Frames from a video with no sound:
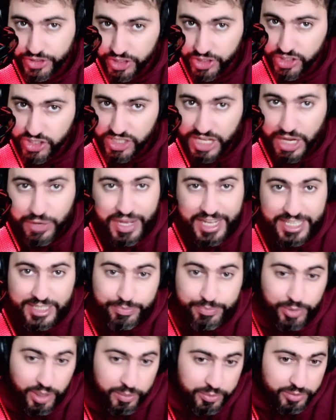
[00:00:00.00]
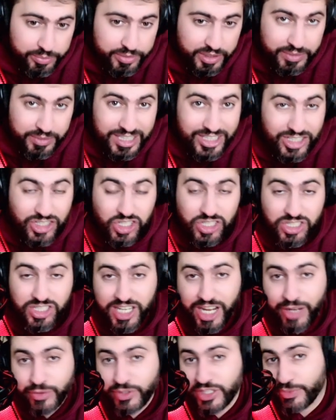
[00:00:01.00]
Chinchou has Bubble Beam.
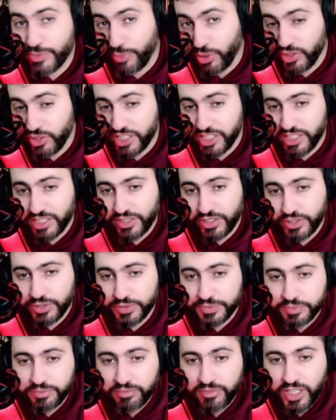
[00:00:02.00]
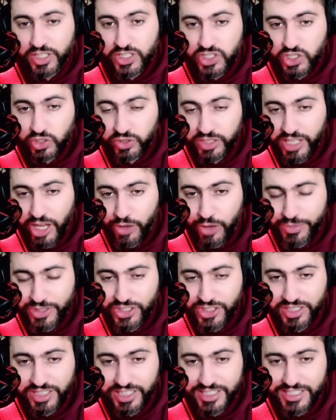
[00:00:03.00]
Chinchou is bulkier, though. So look how
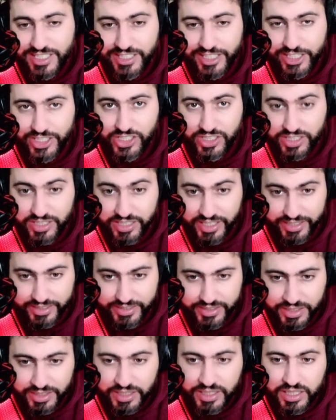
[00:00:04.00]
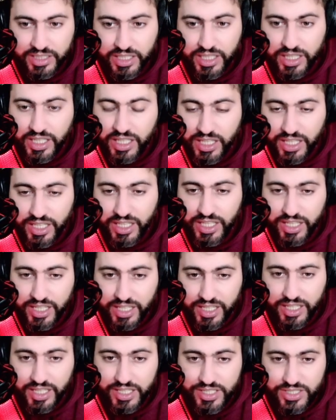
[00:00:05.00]
much the Night Slash did.
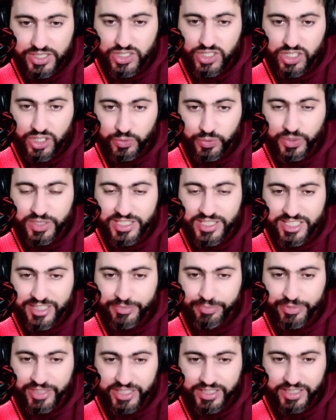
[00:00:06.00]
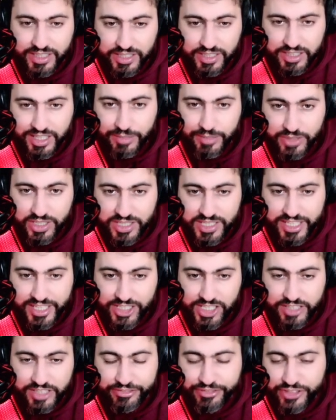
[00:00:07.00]
So what's the play here? I'm just
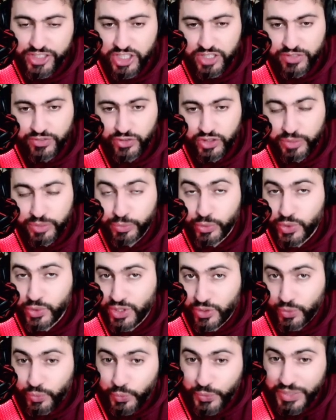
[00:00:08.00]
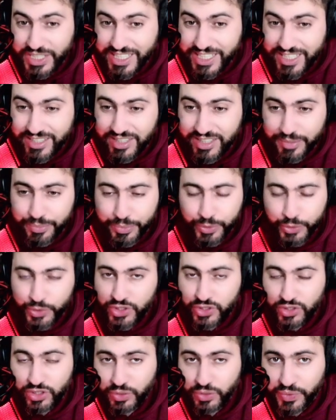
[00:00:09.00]
actually fishing for a boost. We get the
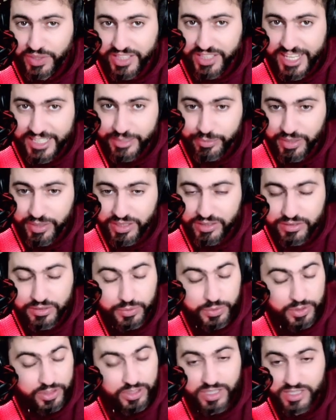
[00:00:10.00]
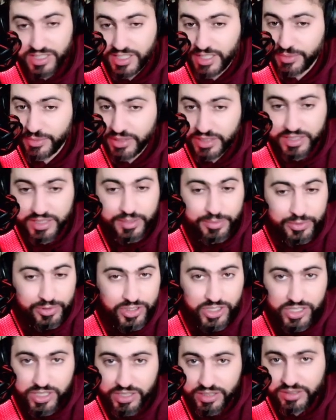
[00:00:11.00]
boost. You know what that means? We just got on a double
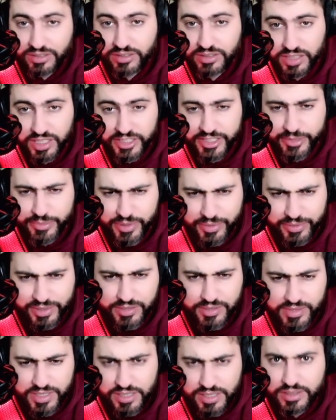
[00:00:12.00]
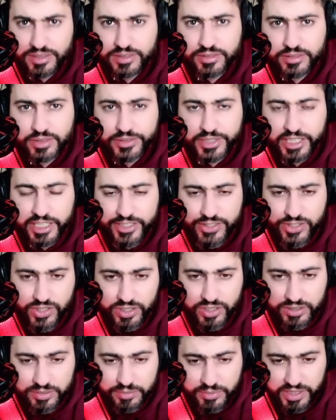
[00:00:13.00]
shield. Gonna blah blah blah. Okay,
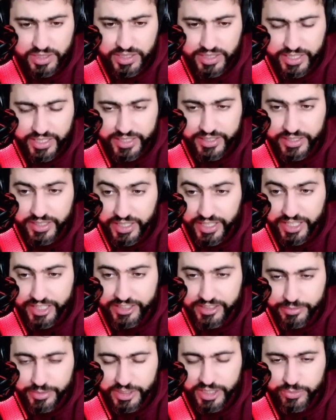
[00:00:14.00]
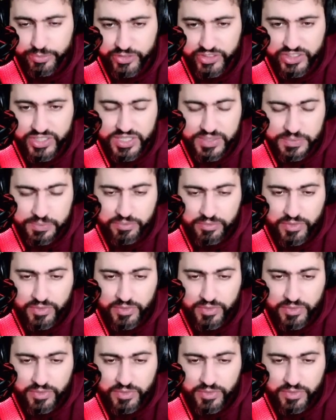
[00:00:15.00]
sorry. I had a brain freeze.